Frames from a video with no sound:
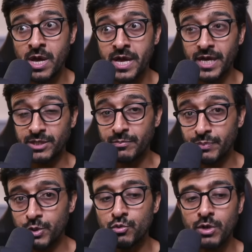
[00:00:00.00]
it's a
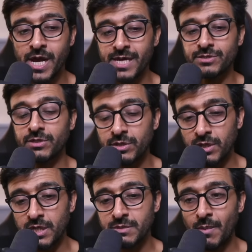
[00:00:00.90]
pure
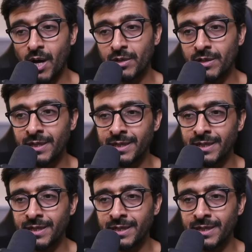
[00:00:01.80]
asynchronous model